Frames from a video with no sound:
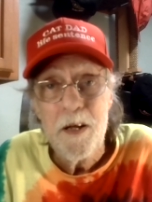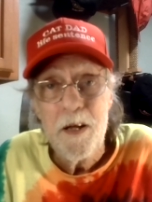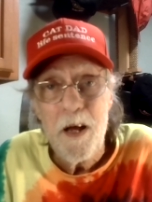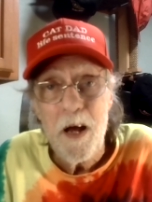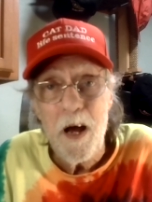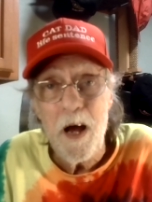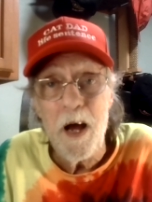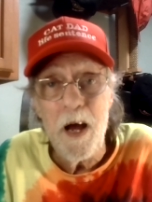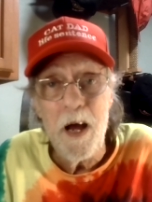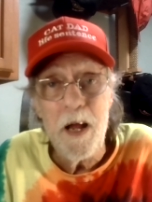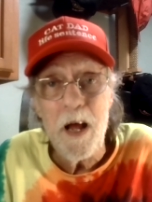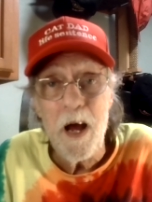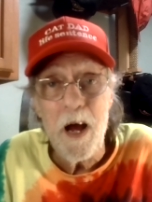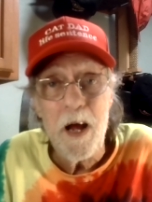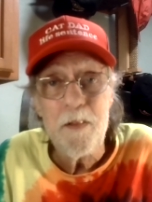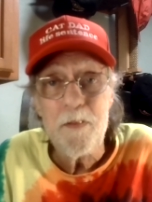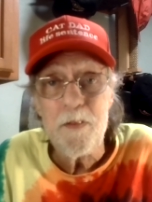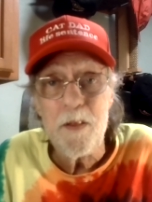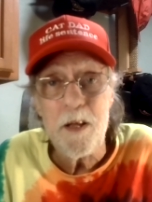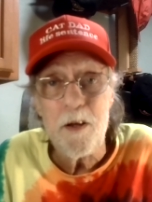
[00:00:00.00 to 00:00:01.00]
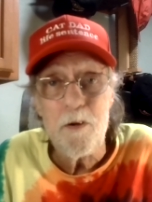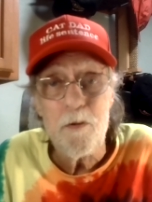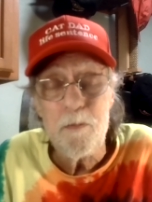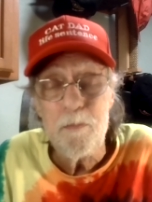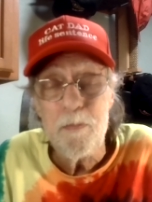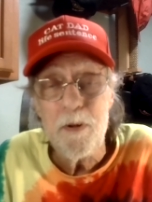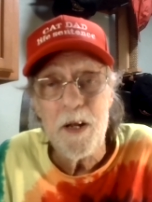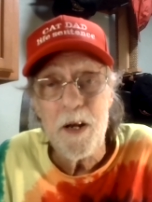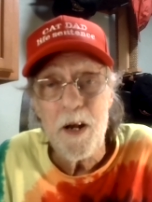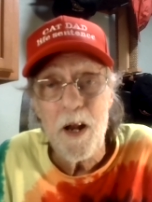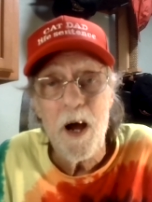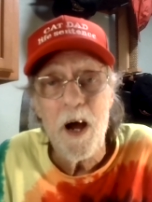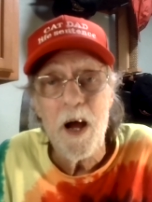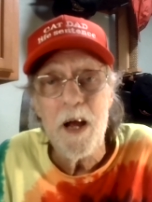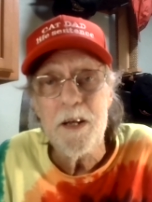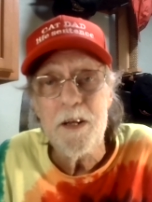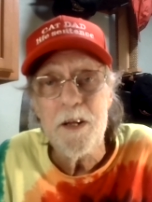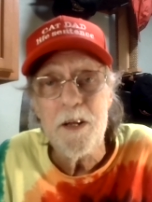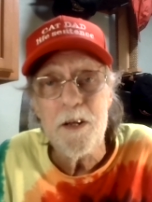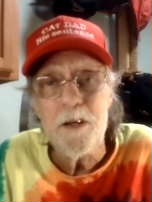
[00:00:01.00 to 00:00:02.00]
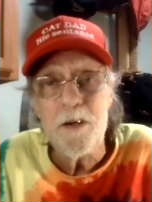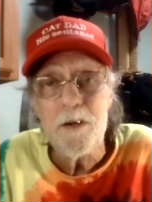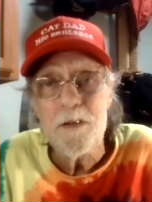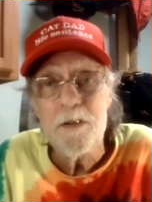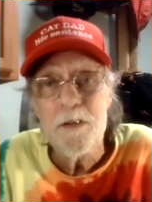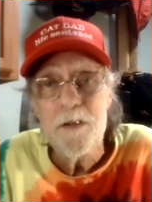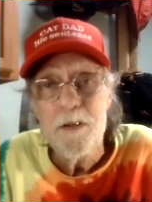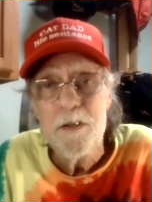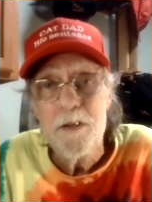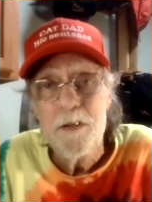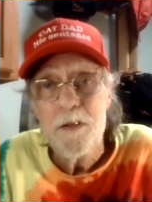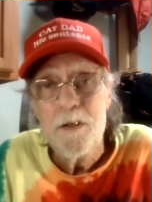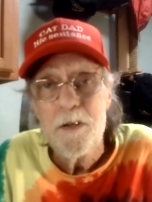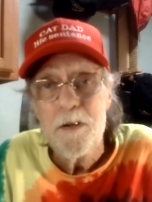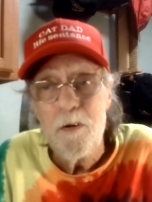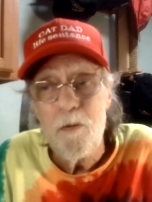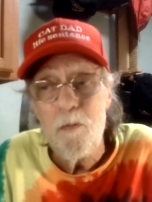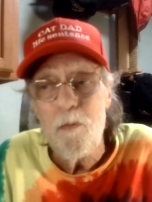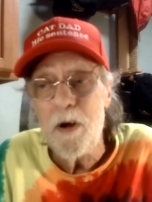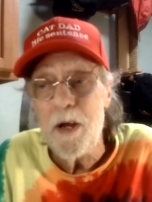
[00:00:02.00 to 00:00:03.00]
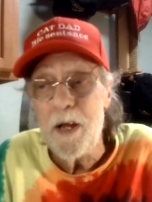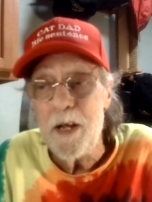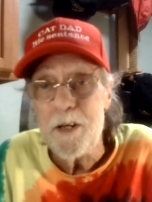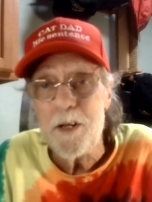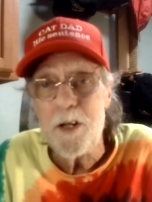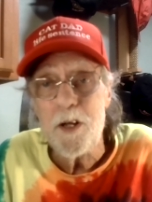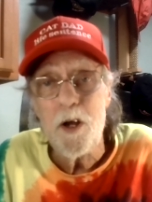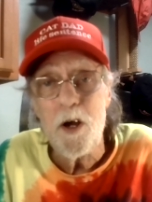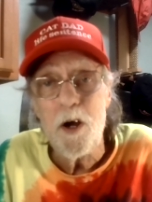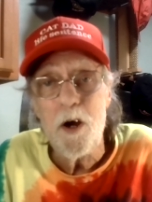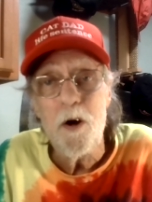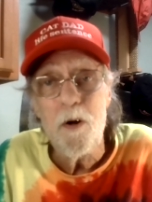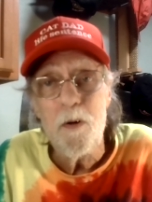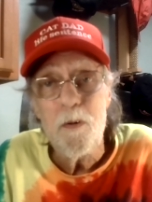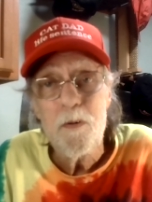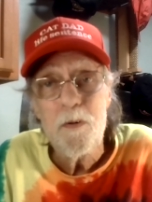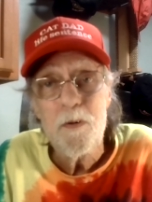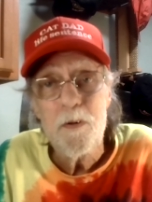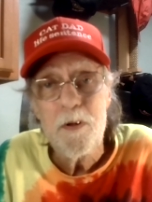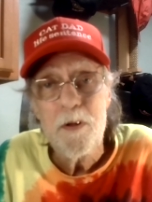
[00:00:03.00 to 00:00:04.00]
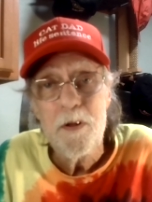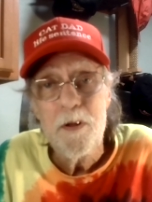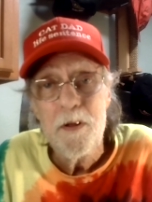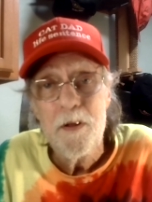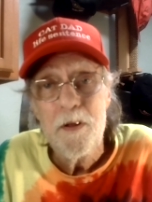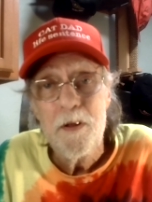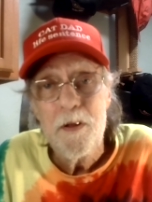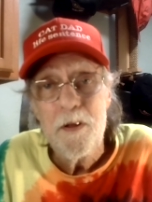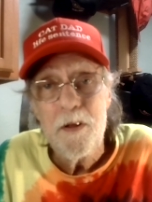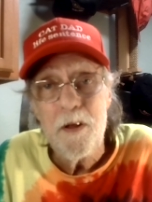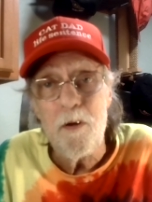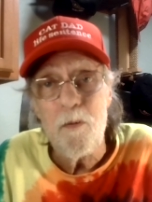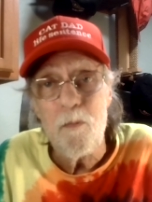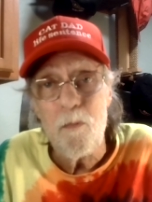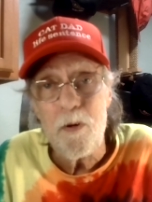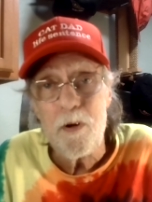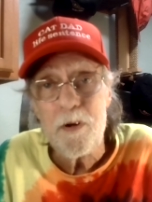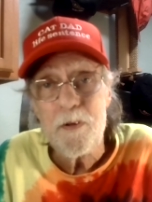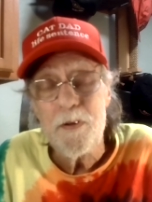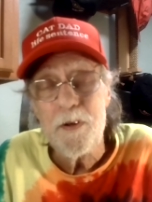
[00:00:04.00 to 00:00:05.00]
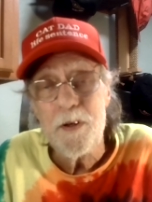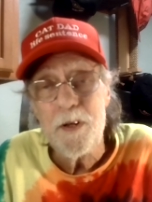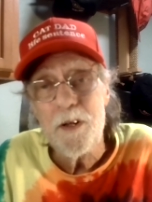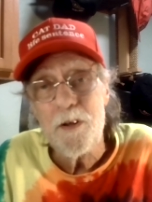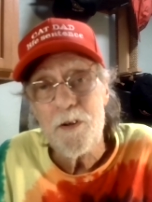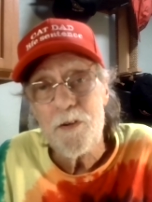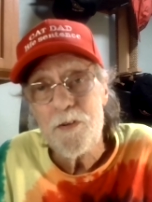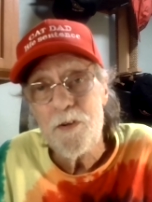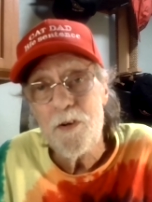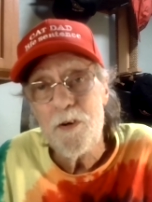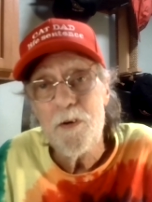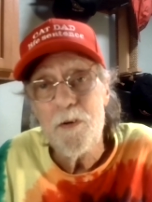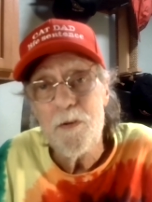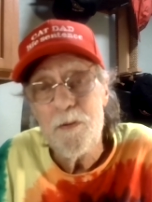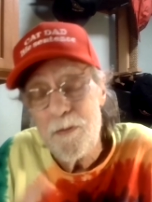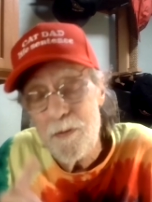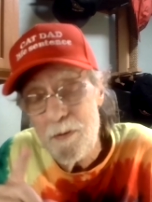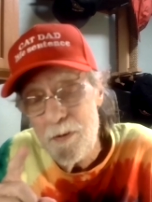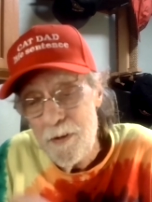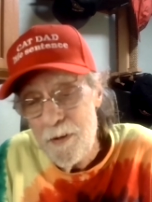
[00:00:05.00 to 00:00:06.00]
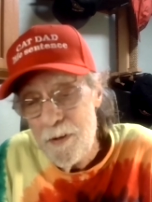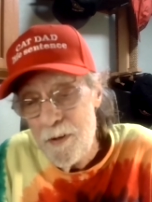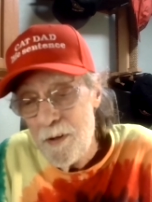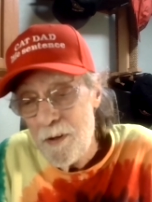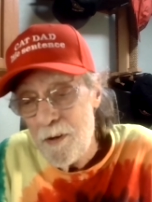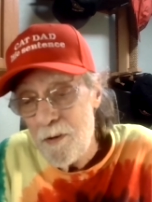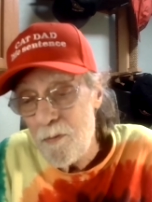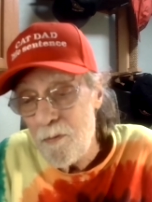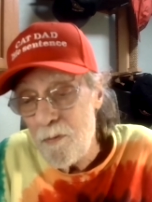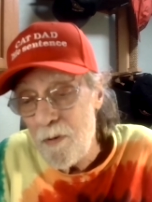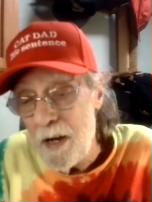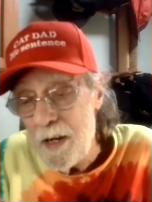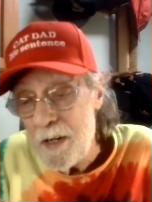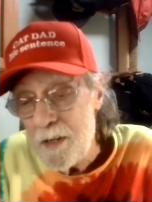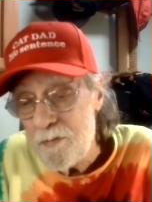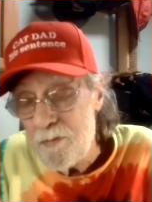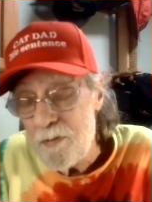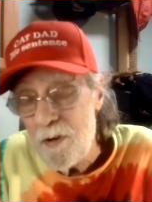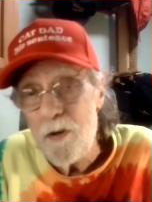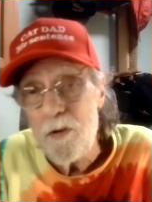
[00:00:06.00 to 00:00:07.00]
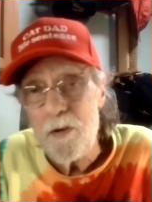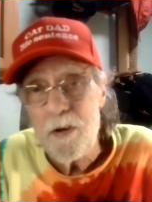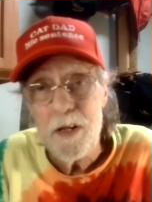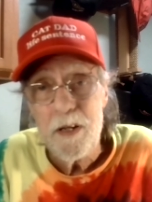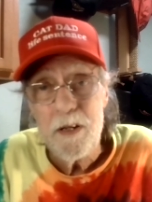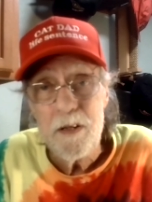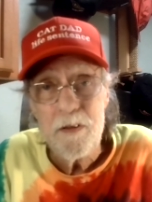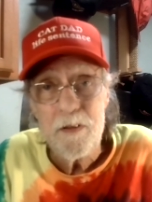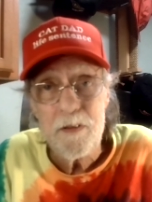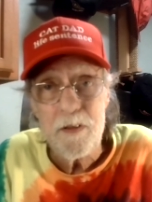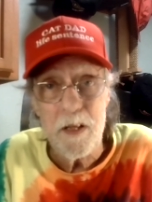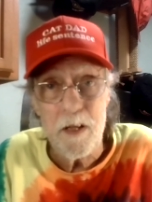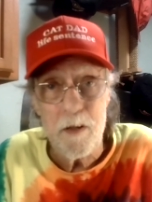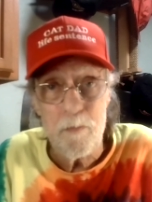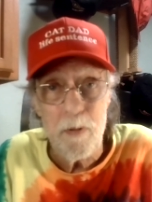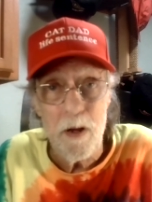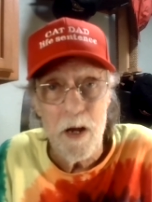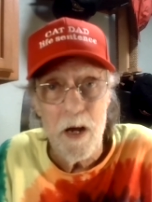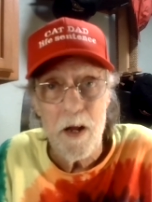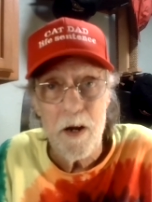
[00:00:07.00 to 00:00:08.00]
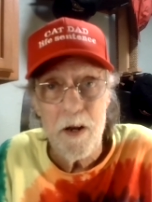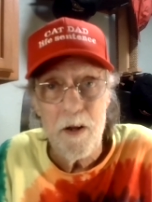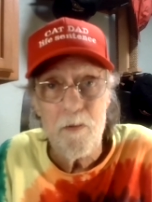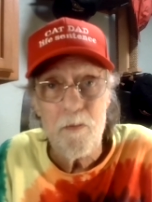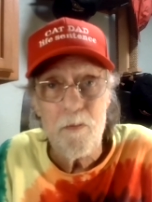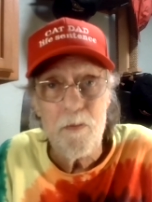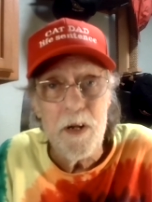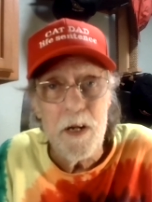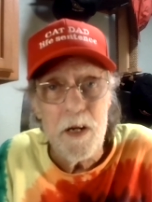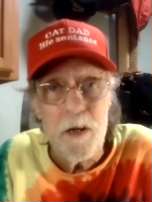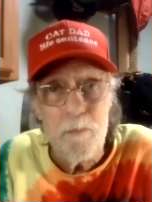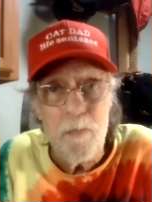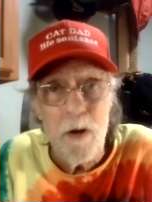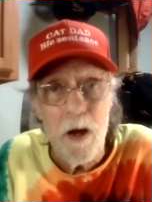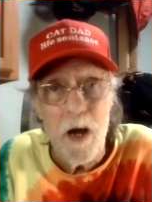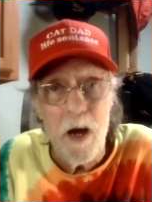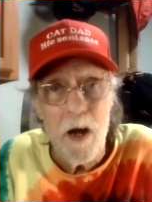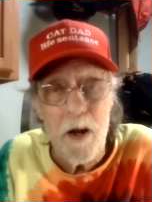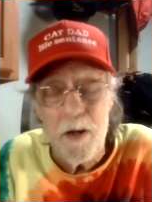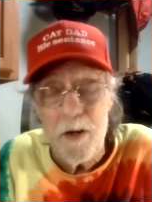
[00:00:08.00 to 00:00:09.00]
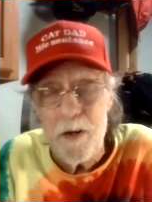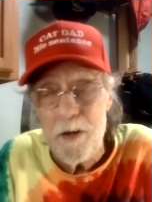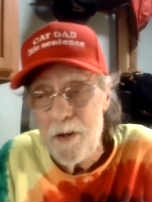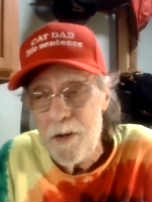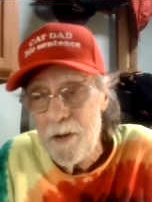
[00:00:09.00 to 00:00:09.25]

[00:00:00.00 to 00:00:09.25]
I think it would be an ideal way to go and work the deal. So ranked voting, think about it, read about it.